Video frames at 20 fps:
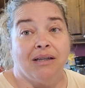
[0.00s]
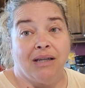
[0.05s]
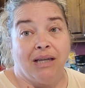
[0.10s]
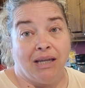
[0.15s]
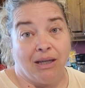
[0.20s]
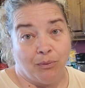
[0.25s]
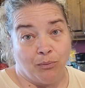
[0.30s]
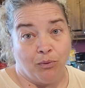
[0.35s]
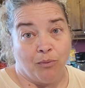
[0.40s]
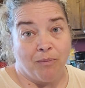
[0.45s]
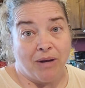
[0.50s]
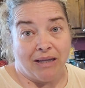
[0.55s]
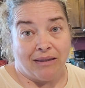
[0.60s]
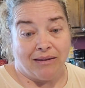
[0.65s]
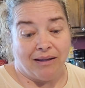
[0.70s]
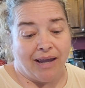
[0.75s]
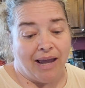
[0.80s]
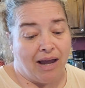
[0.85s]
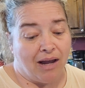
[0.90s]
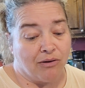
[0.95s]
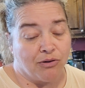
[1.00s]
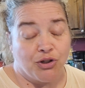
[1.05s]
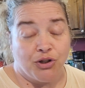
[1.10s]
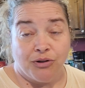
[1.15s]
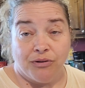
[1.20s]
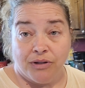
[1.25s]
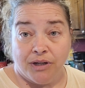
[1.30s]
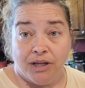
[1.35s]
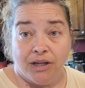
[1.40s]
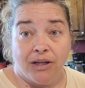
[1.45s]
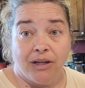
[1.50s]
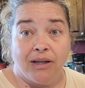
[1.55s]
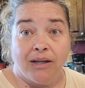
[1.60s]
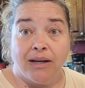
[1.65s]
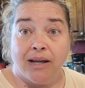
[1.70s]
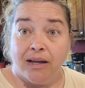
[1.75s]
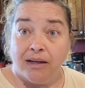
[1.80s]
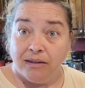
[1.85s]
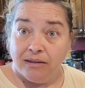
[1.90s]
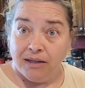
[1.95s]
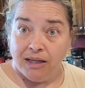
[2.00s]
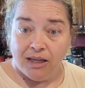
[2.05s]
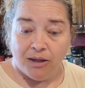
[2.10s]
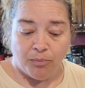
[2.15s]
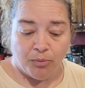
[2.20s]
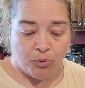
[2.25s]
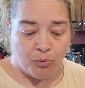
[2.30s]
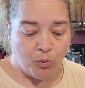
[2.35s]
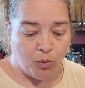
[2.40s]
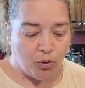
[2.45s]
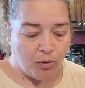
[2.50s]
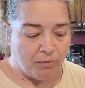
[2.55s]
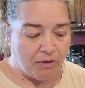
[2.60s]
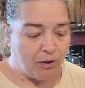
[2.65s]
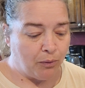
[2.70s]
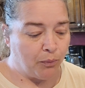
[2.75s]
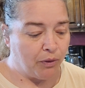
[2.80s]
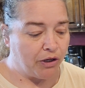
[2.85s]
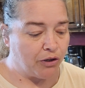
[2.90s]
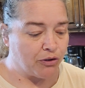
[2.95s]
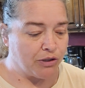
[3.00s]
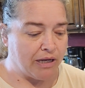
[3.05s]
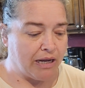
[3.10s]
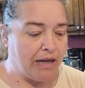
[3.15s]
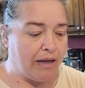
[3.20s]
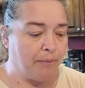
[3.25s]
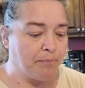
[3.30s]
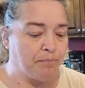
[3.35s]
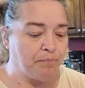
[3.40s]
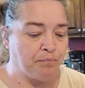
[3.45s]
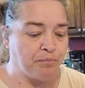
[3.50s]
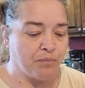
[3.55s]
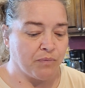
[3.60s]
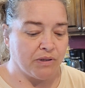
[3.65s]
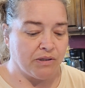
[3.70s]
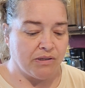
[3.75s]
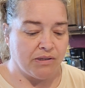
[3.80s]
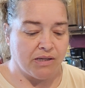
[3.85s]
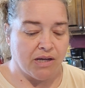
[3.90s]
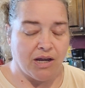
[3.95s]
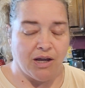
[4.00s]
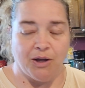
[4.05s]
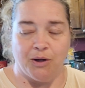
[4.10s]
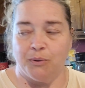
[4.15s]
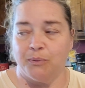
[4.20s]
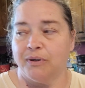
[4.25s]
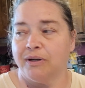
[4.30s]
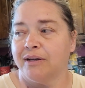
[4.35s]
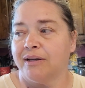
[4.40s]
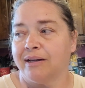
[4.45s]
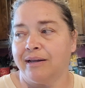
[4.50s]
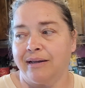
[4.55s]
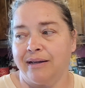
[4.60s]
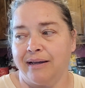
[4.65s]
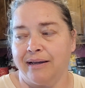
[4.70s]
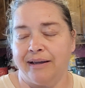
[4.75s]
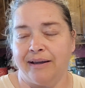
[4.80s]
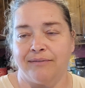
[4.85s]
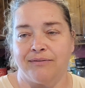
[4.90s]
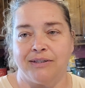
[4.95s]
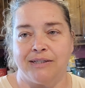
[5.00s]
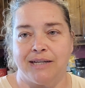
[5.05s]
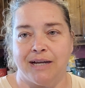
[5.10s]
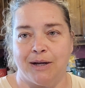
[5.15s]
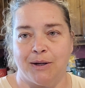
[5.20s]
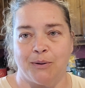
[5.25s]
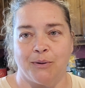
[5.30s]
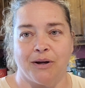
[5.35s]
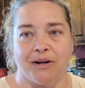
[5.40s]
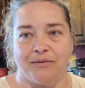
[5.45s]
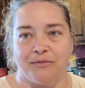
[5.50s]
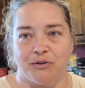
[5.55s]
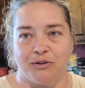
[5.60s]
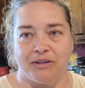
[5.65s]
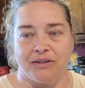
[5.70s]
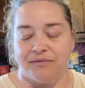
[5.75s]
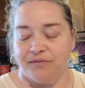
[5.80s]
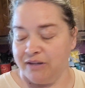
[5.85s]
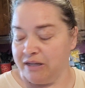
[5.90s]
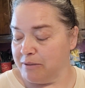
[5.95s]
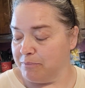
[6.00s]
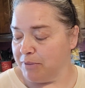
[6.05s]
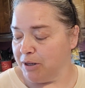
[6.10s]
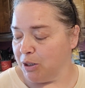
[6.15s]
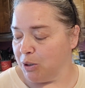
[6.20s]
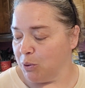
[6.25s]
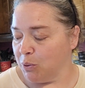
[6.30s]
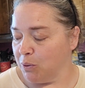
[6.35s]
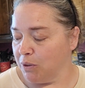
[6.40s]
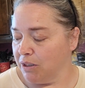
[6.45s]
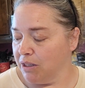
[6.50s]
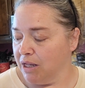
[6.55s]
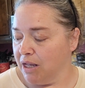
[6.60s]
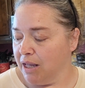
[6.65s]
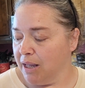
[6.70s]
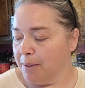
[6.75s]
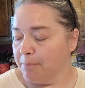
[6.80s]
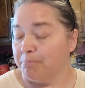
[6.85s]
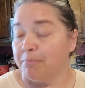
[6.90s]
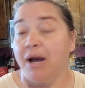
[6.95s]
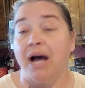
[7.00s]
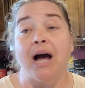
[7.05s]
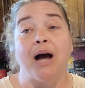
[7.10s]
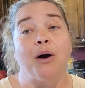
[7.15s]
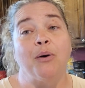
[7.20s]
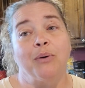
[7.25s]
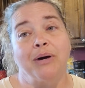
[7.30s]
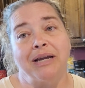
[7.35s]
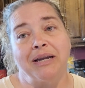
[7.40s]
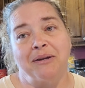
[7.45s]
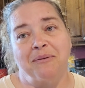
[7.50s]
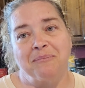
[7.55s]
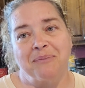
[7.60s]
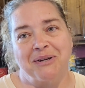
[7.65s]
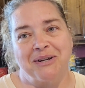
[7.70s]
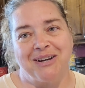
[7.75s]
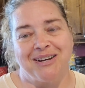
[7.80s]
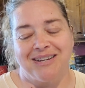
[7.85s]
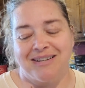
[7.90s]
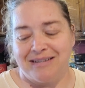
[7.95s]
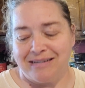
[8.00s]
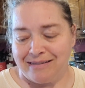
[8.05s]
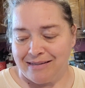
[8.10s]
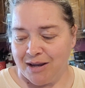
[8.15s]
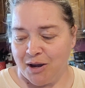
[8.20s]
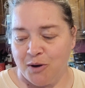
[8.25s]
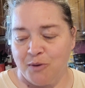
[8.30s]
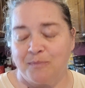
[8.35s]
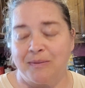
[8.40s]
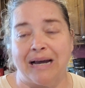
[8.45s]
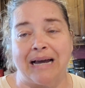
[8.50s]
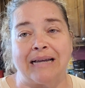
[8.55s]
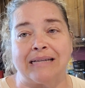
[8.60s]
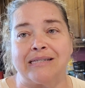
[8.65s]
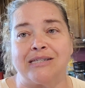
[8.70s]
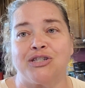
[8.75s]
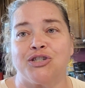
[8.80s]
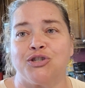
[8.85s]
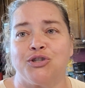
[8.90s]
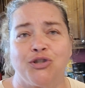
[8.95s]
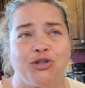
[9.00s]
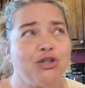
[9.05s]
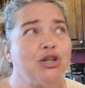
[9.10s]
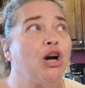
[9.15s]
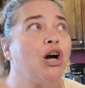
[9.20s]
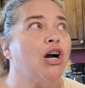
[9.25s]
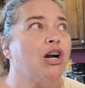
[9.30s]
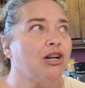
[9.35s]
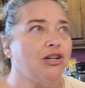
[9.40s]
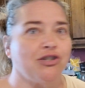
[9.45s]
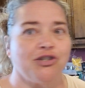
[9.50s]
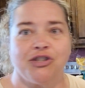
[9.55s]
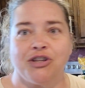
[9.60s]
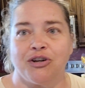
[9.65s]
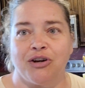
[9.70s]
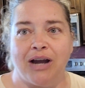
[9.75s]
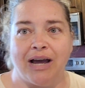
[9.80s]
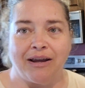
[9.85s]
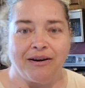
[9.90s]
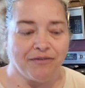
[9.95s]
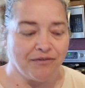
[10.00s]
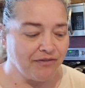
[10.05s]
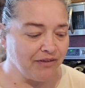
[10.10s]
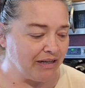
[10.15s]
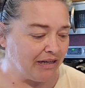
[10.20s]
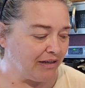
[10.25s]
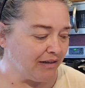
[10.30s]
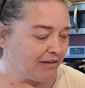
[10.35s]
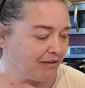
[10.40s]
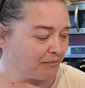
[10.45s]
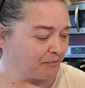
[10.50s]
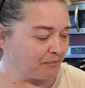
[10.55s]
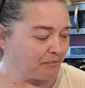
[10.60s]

it will make the cow chew the cud and keep her warm in the wintertime. So I have a dog over at the feed bowl pawing because, oh my stars, they're out of feed.